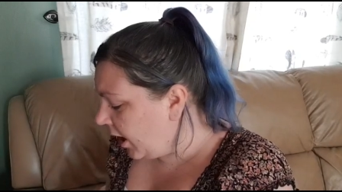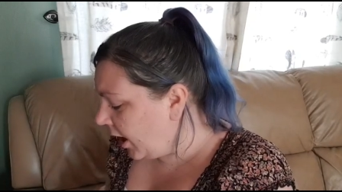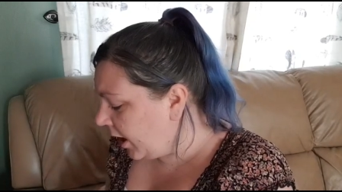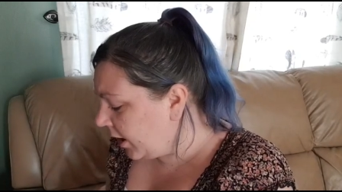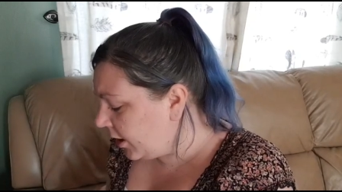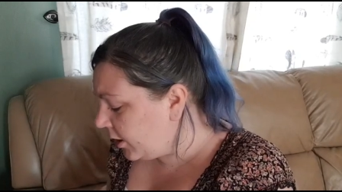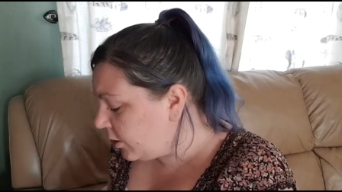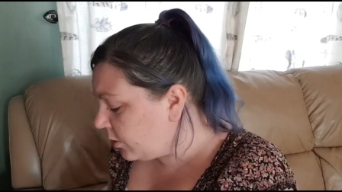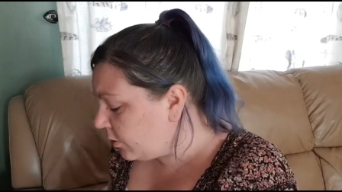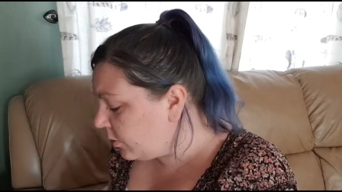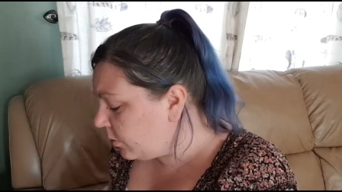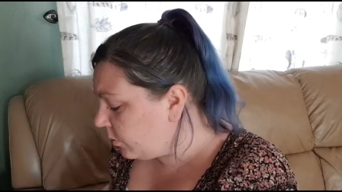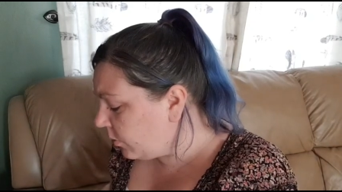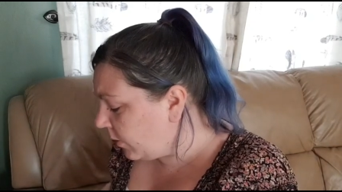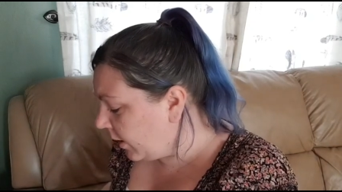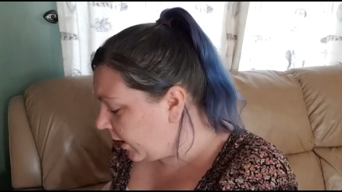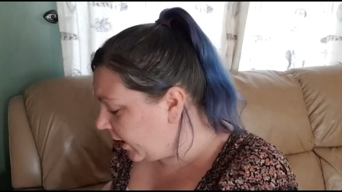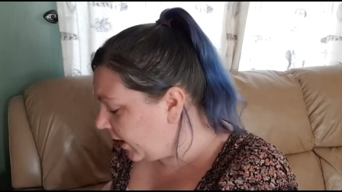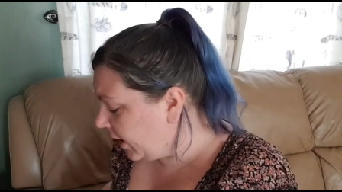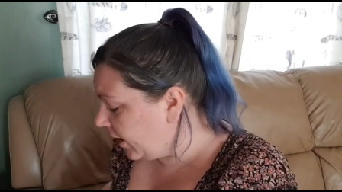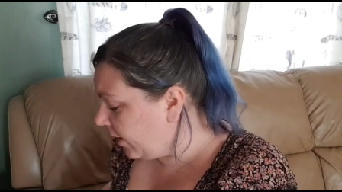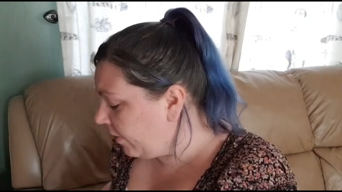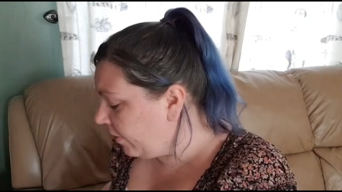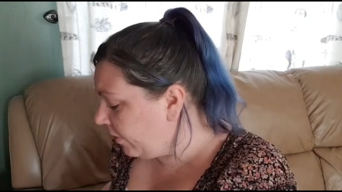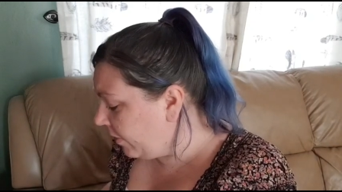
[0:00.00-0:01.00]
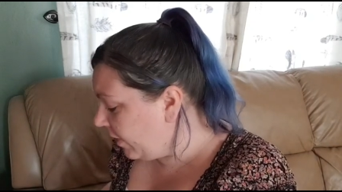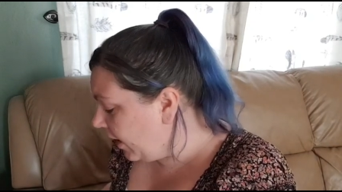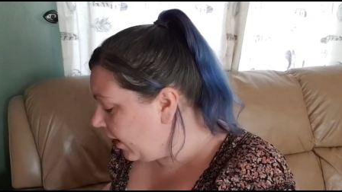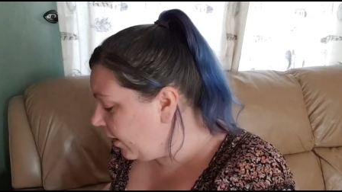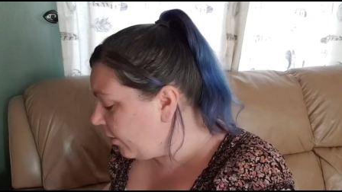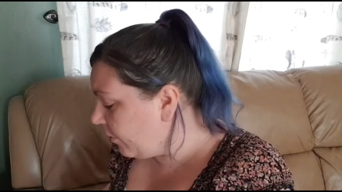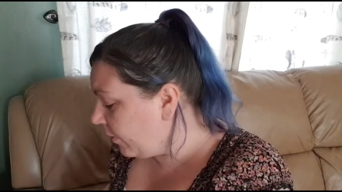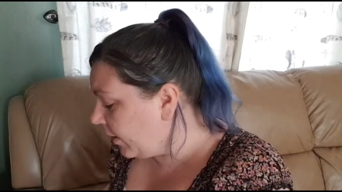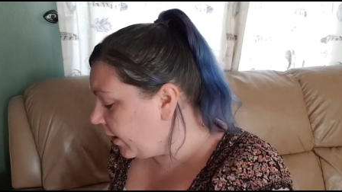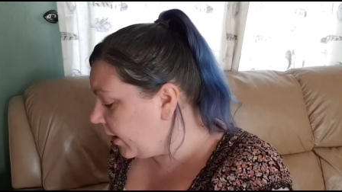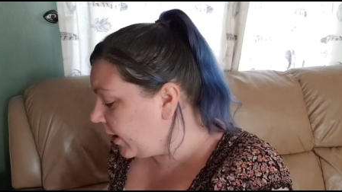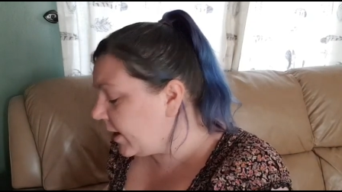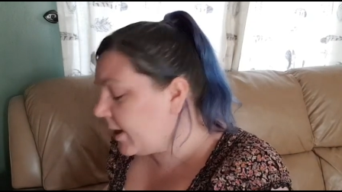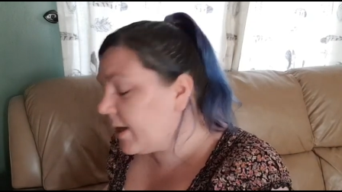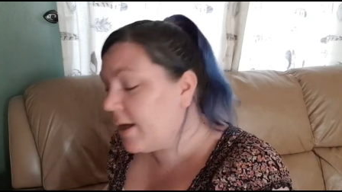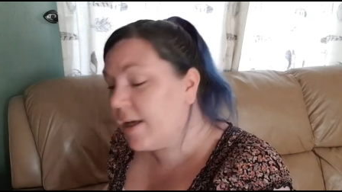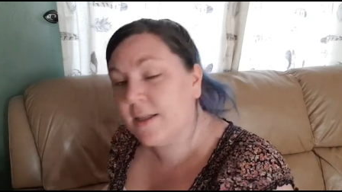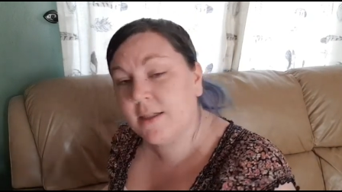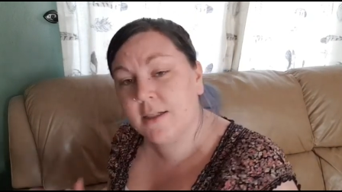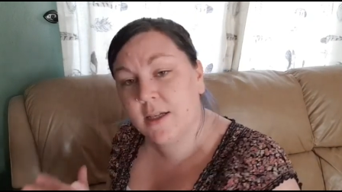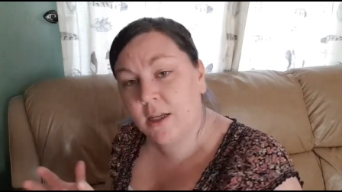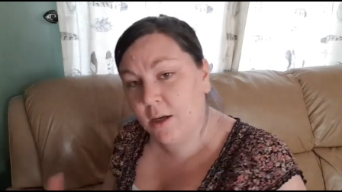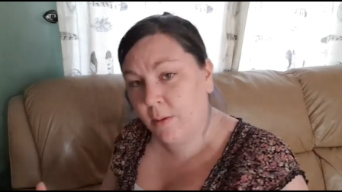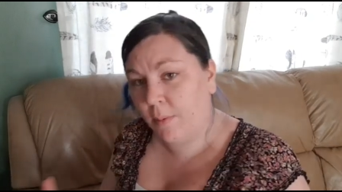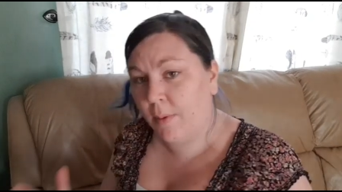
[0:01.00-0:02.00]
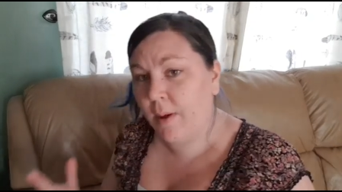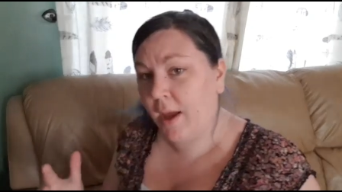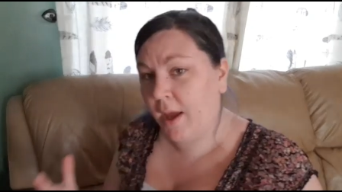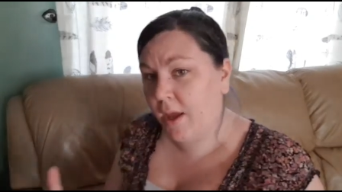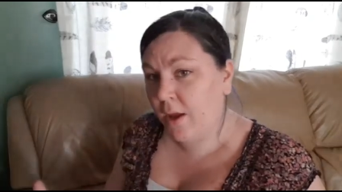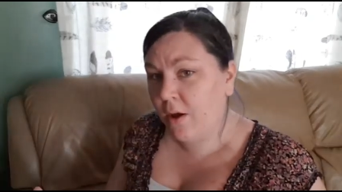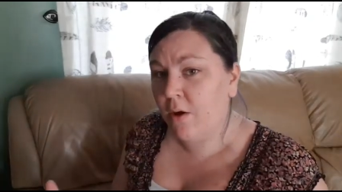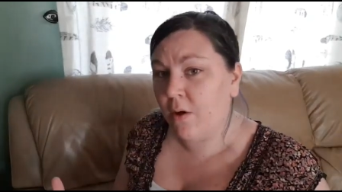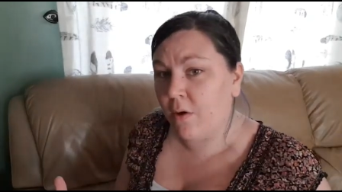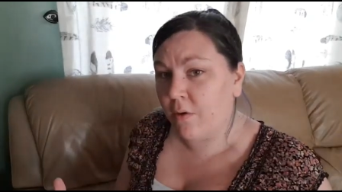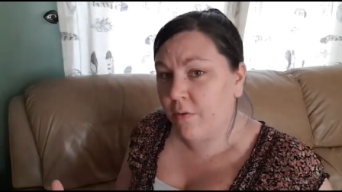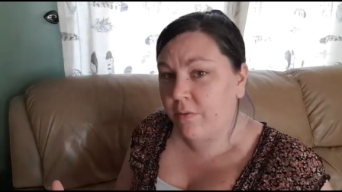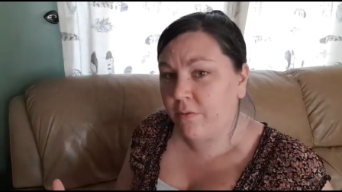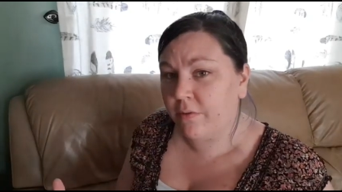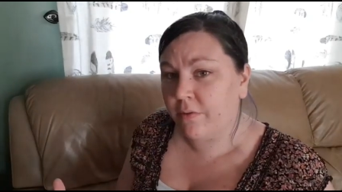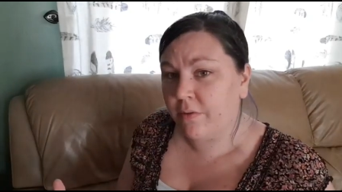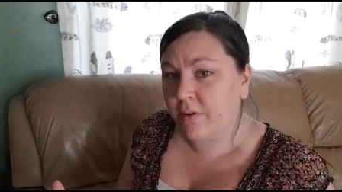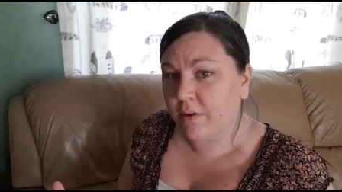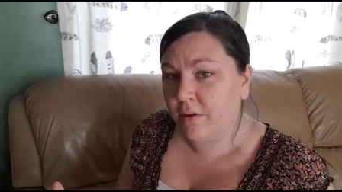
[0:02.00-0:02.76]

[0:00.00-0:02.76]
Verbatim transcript: and your way and their way is going to pay off